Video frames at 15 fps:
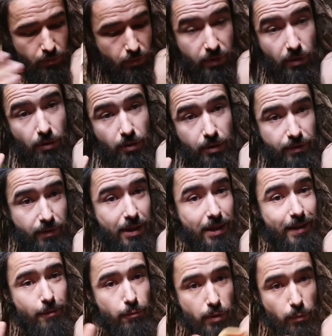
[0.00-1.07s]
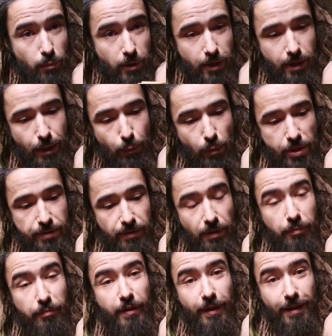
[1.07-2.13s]
so it's clear we're working with
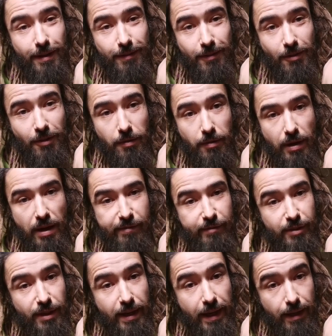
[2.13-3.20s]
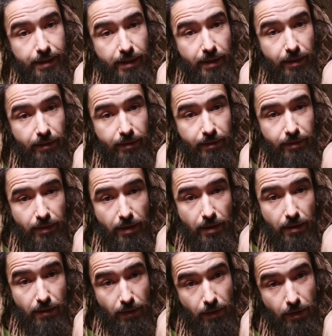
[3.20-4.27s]
something that's gonna have an eight eyes
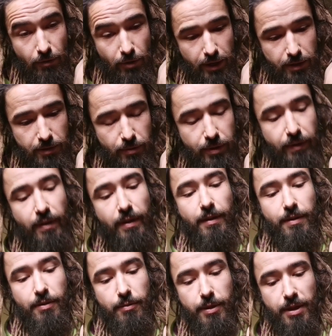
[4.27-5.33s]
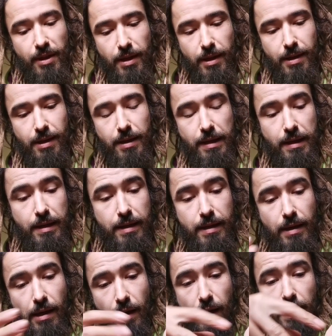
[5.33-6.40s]
ca characteristic to it
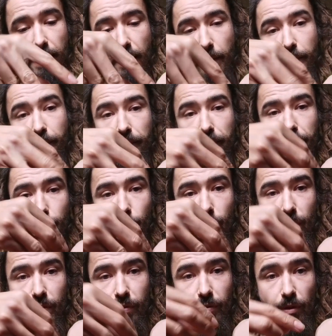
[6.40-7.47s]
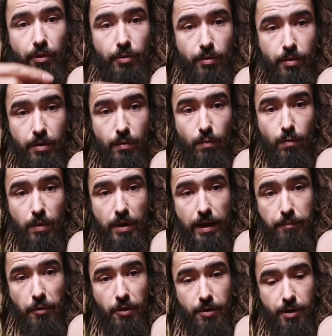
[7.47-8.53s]
um, so
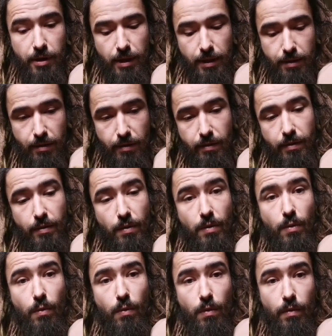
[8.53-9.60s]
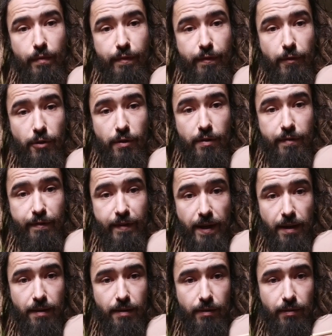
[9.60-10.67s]
I'm gonna need four
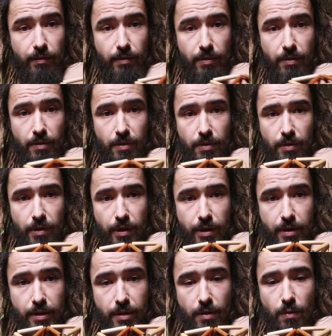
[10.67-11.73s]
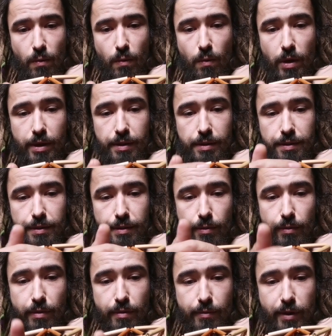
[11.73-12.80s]
fingers here one
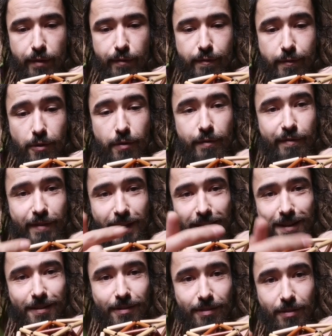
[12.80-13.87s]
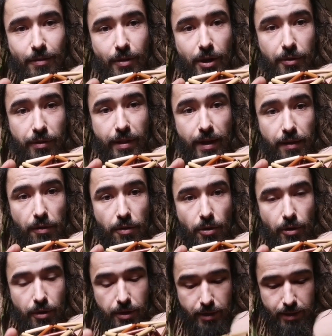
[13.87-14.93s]
two three four fingers around that
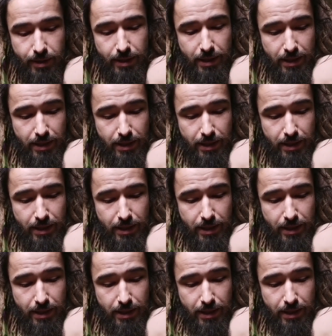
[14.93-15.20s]
corner